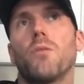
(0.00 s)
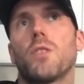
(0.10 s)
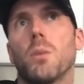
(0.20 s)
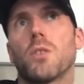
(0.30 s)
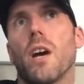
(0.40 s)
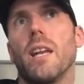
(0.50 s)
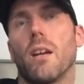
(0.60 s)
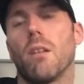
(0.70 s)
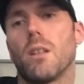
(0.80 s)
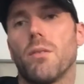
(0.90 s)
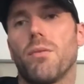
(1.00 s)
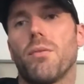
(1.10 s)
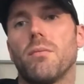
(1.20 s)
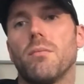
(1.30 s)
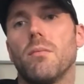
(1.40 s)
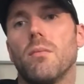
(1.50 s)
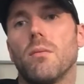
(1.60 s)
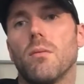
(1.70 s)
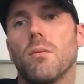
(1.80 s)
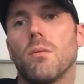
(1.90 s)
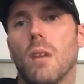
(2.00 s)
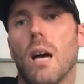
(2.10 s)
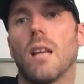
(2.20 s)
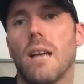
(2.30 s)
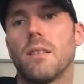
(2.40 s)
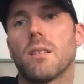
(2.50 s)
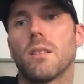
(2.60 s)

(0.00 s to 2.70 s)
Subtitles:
were trying to get rid of a lad,